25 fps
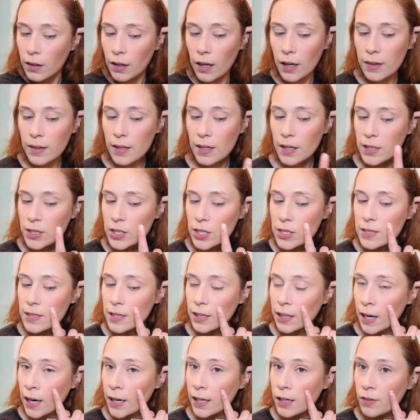and then
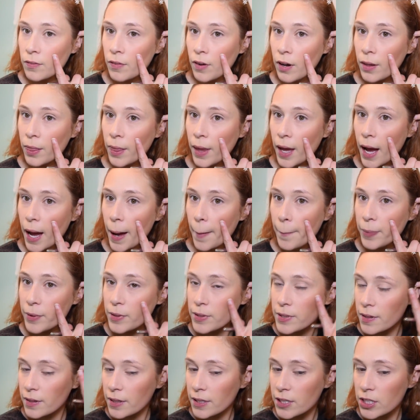just kind of on the
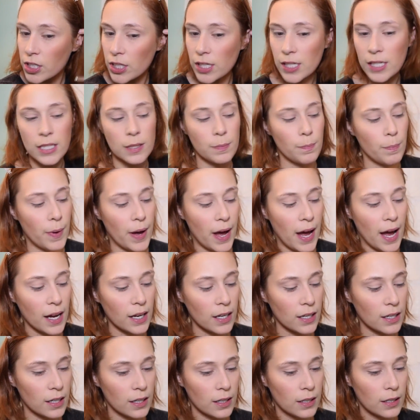apples of the cheeks
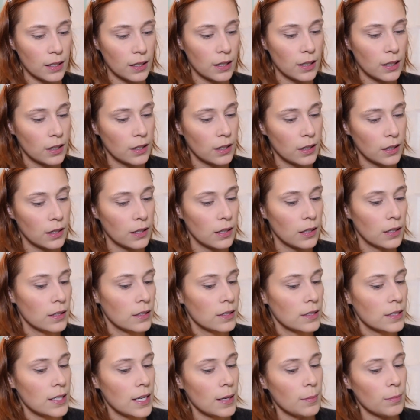back.
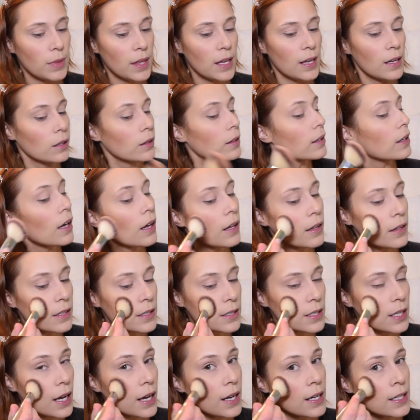Same thing on the other
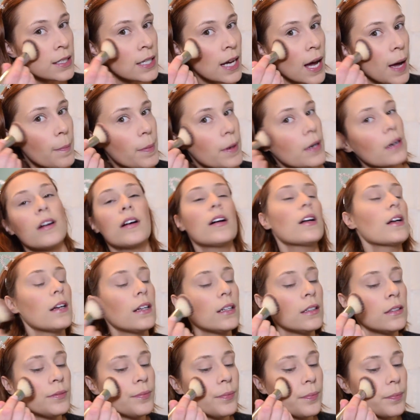side, tap it
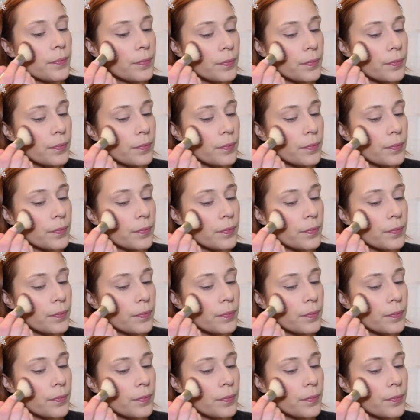on.